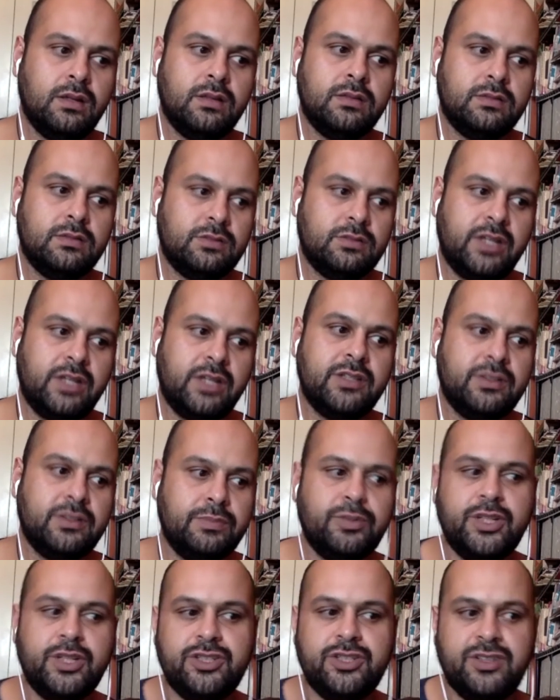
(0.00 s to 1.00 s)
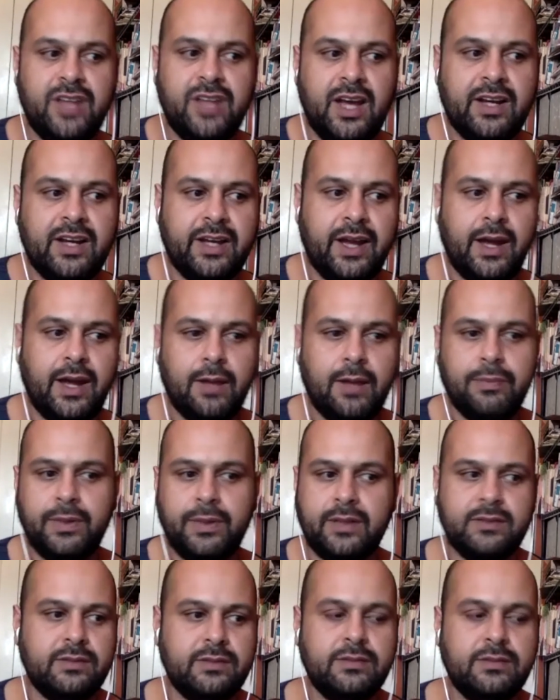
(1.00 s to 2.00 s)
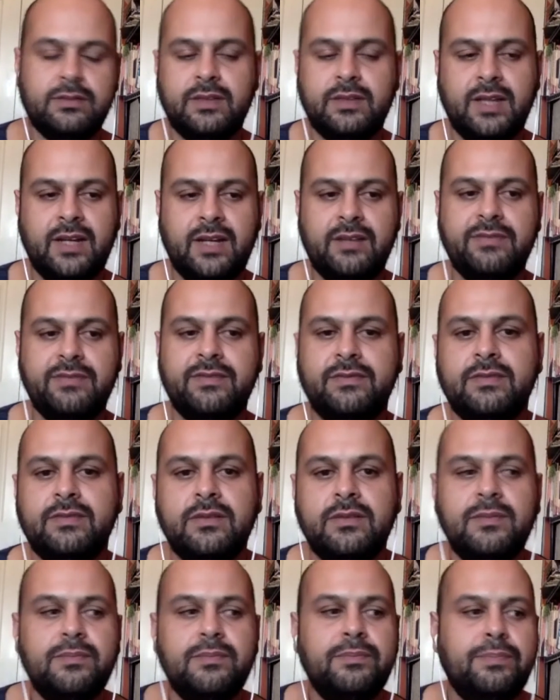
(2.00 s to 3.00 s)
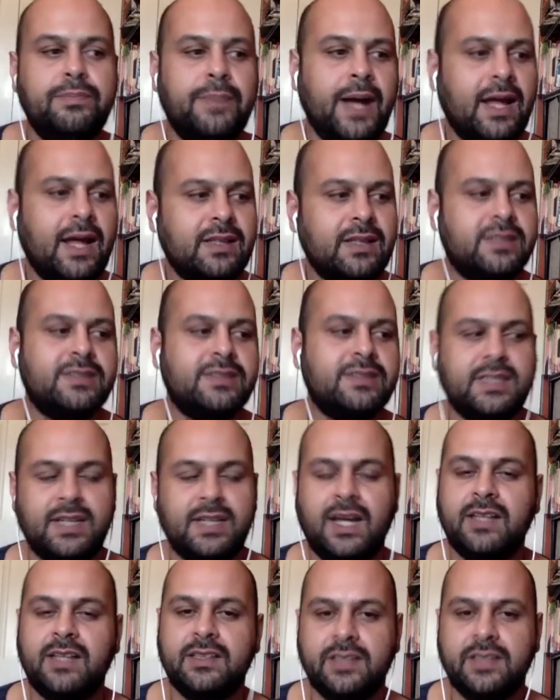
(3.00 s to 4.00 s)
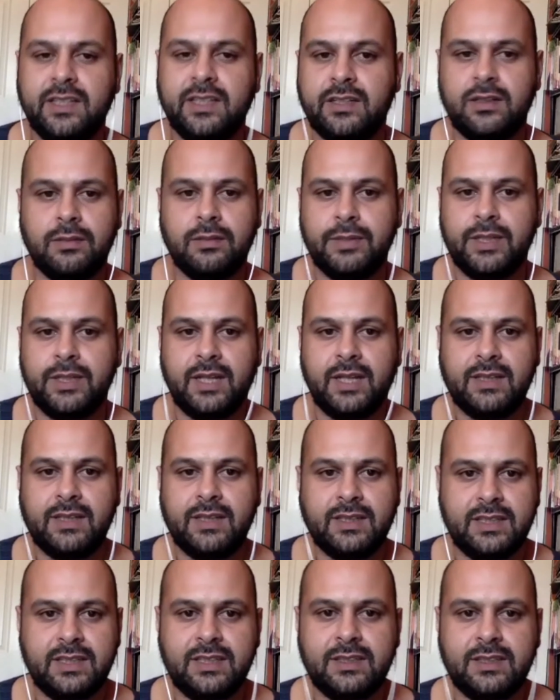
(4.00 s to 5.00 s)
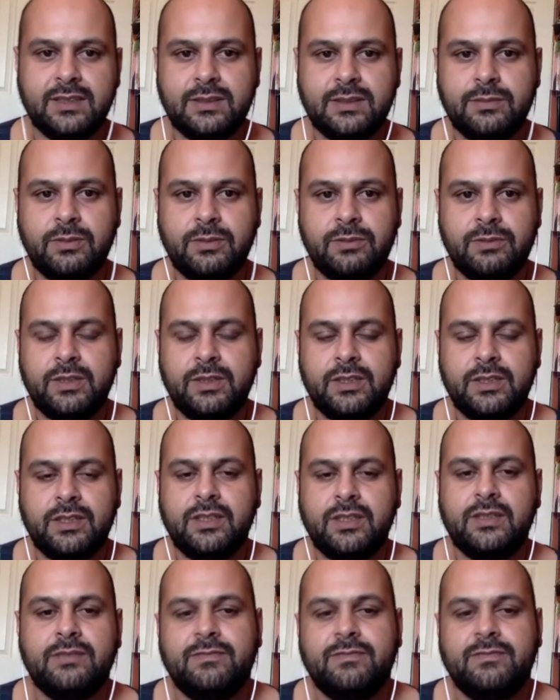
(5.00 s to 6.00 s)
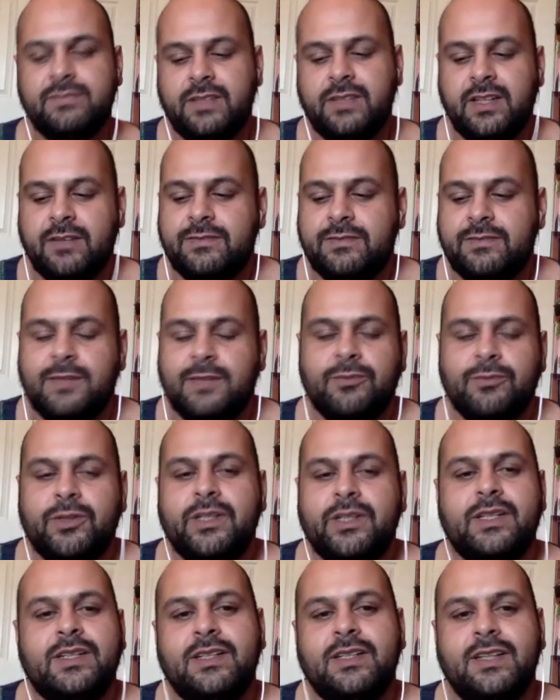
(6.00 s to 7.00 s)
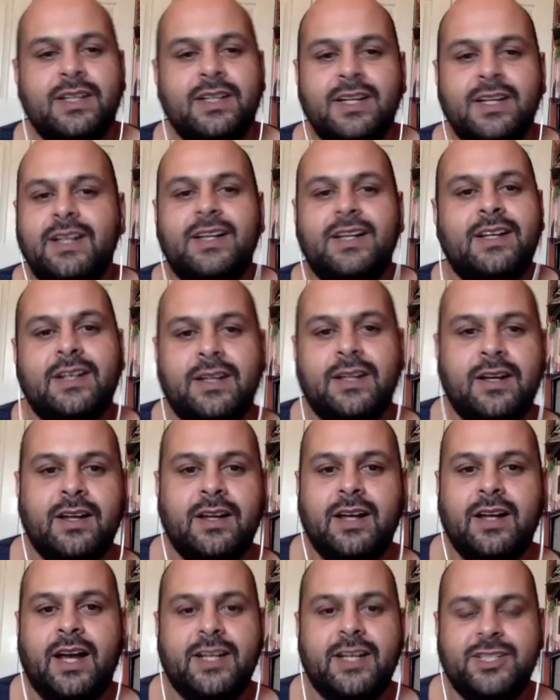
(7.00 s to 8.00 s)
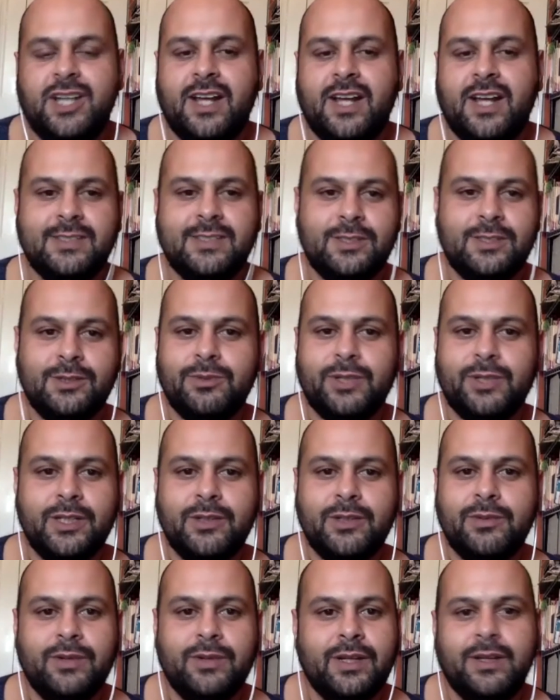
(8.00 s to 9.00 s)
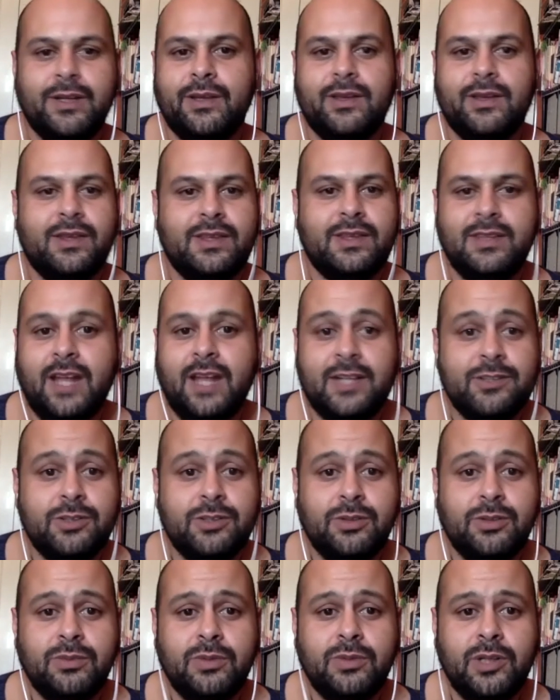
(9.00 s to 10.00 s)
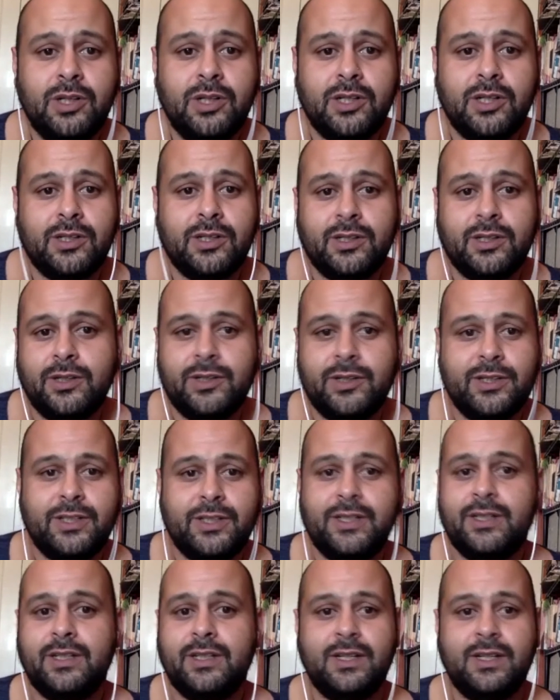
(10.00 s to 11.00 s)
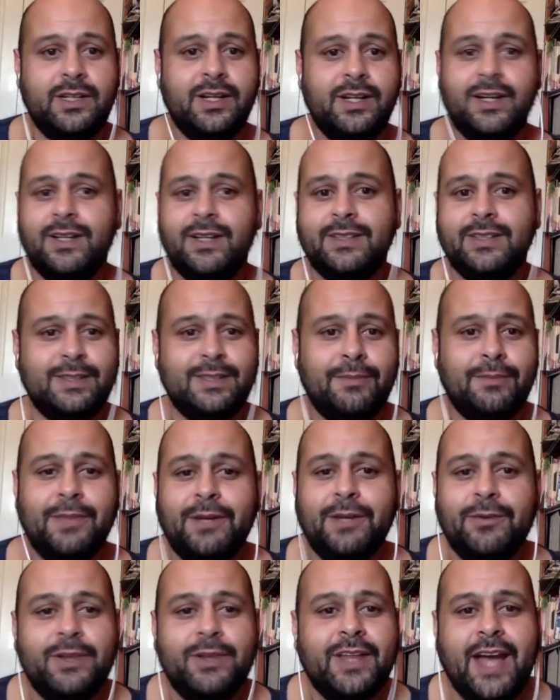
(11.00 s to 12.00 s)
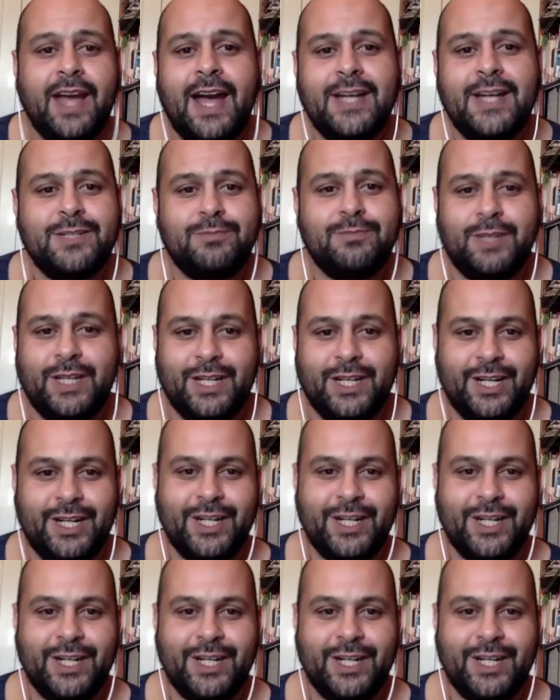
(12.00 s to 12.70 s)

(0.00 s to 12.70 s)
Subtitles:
trying to bridge that gap and kind of balance it a little bit at least, where we could give someone a chance to work with natural wool or something with cashmere.